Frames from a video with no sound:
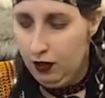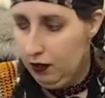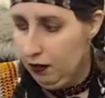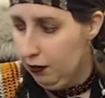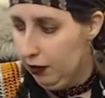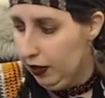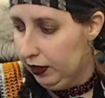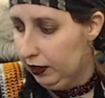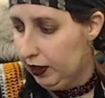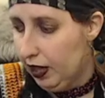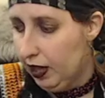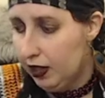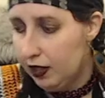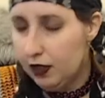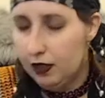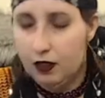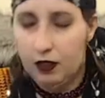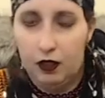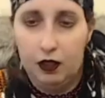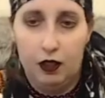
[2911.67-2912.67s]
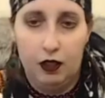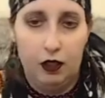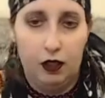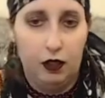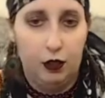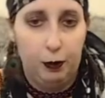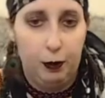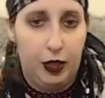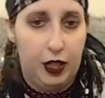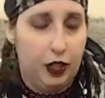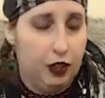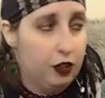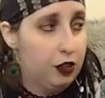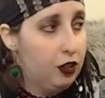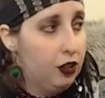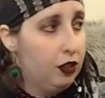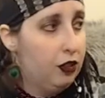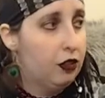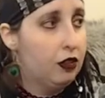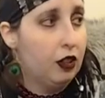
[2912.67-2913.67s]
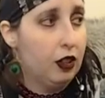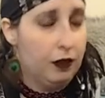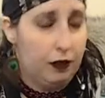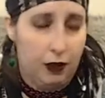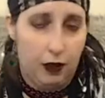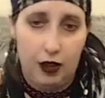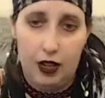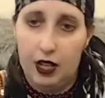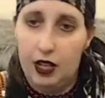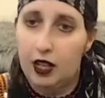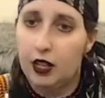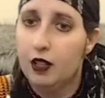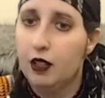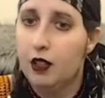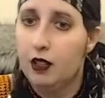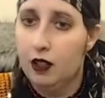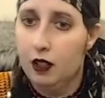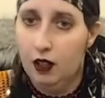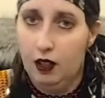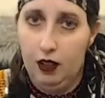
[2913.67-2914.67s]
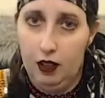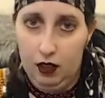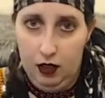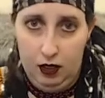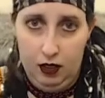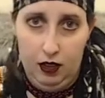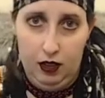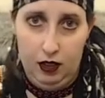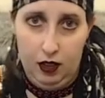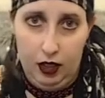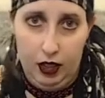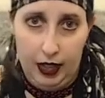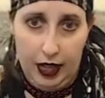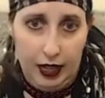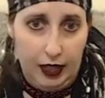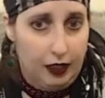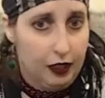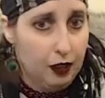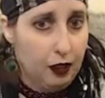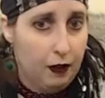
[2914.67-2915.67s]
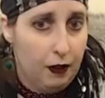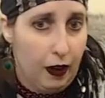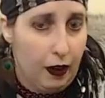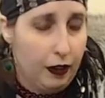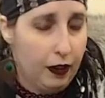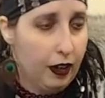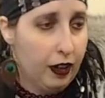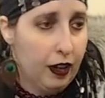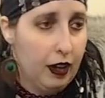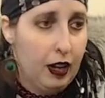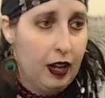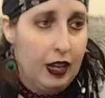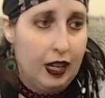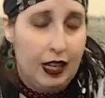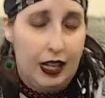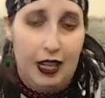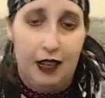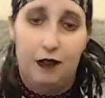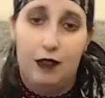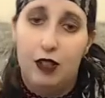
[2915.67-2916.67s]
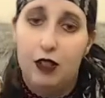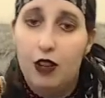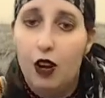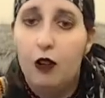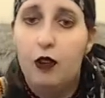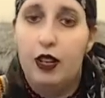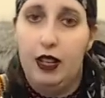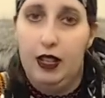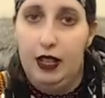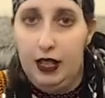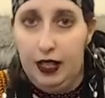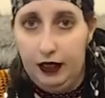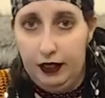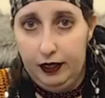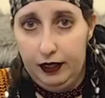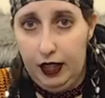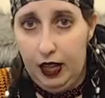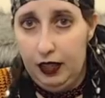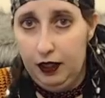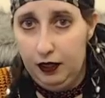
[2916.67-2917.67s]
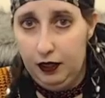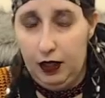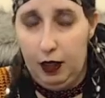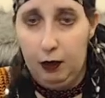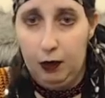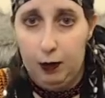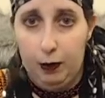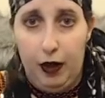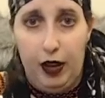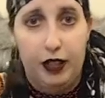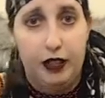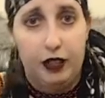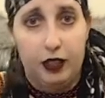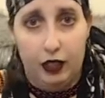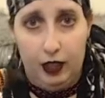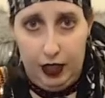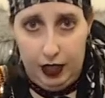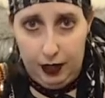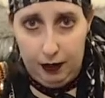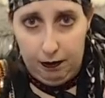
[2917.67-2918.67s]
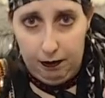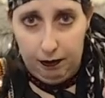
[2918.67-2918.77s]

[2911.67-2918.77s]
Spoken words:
Reset, spin and shoot. If you hit it, again, go farther. If you don't hit it, stay in the same spot until you hit it.